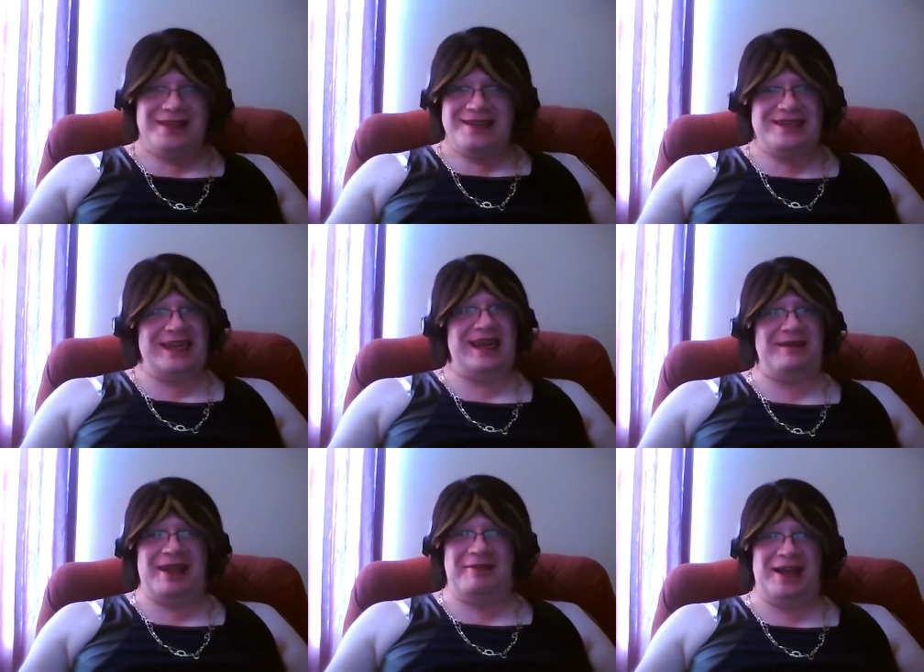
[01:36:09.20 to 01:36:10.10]
So
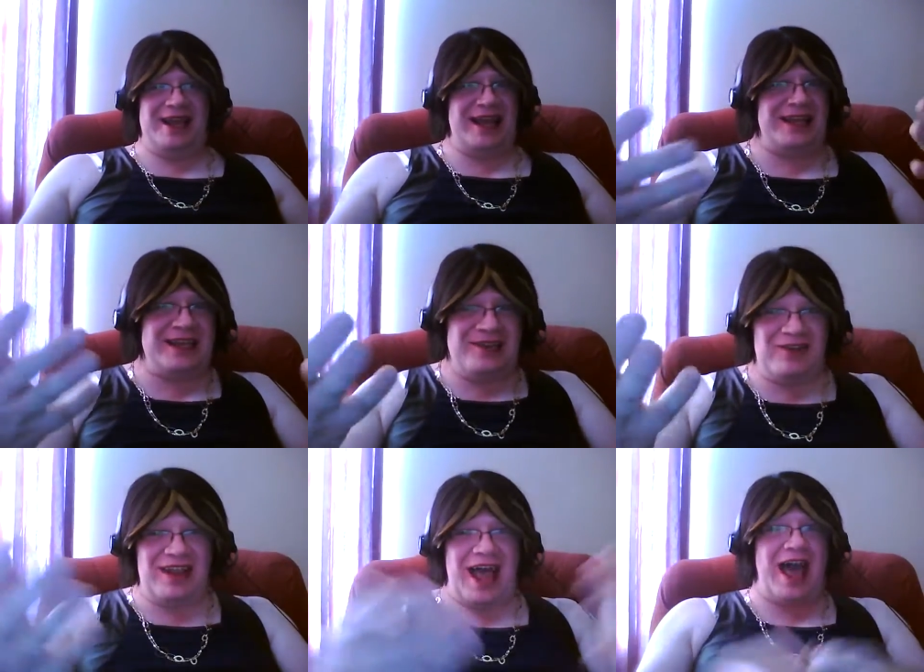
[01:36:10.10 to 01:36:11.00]
yeah, I mean, I got the evil
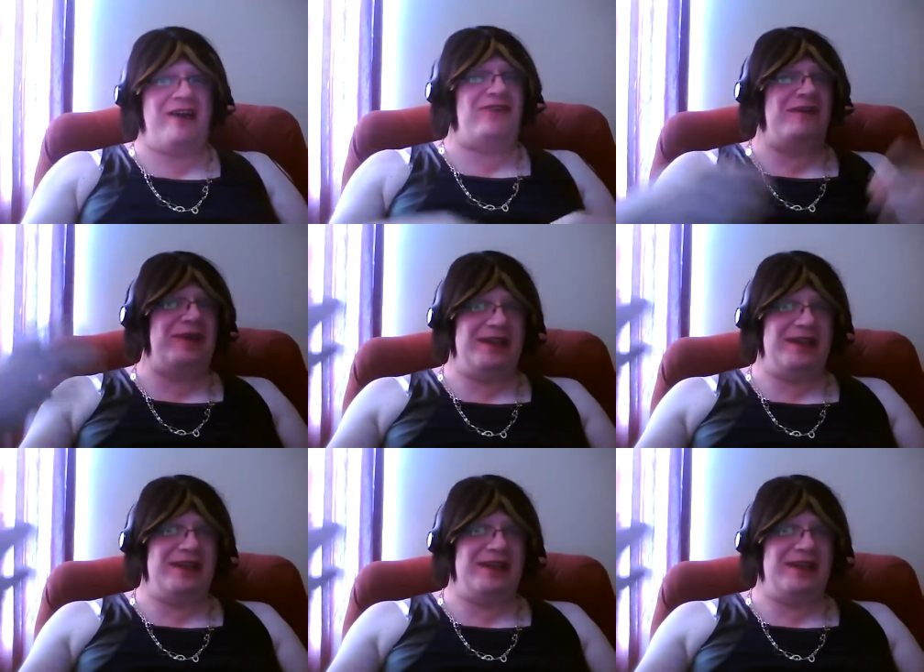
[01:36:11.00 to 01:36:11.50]
laugh. I mean,